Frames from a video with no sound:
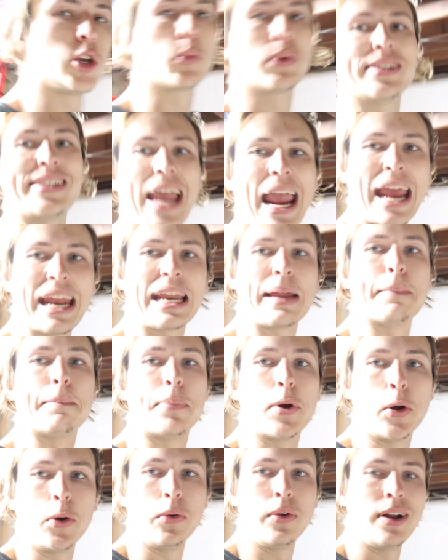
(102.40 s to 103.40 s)
retaining
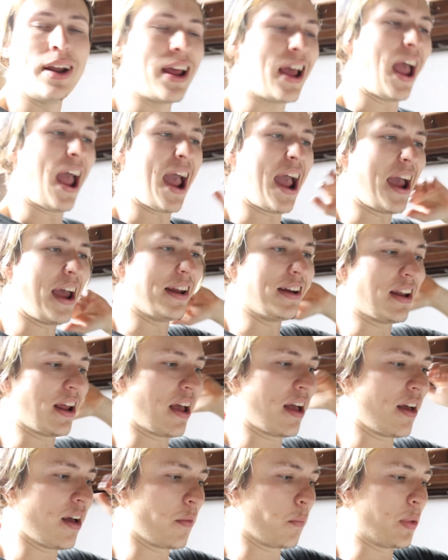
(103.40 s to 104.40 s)
boot, and
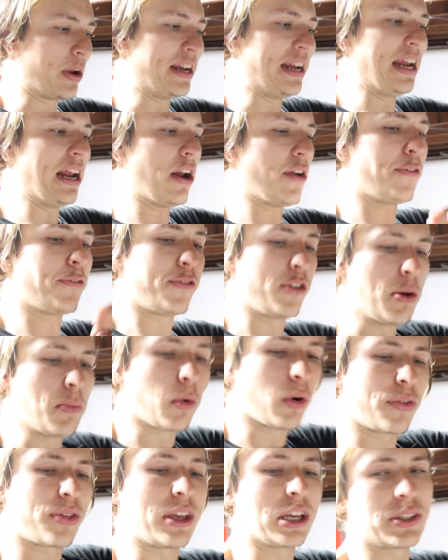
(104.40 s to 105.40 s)
we need a few
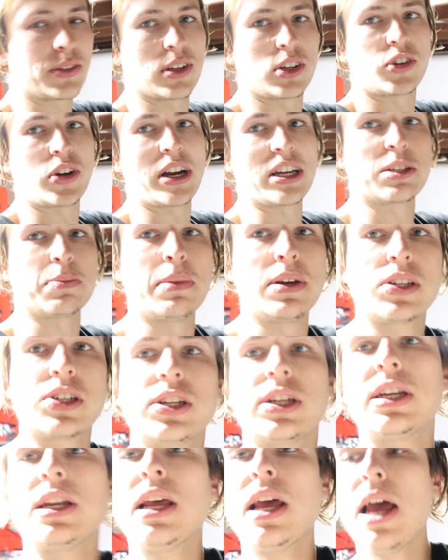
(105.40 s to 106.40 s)
more things to
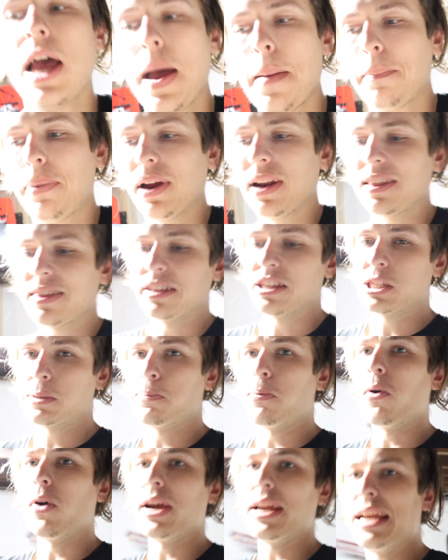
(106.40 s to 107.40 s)
transmission, but at this
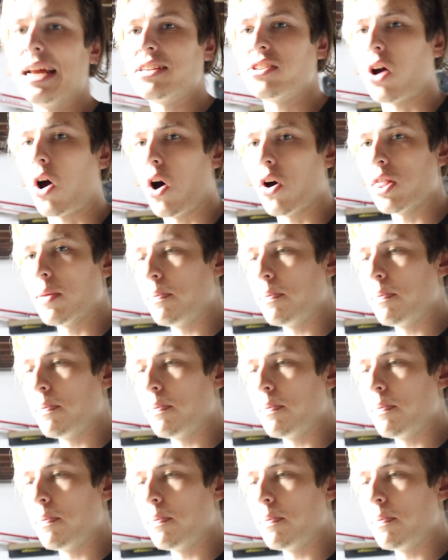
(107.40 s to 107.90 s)
point, it's all the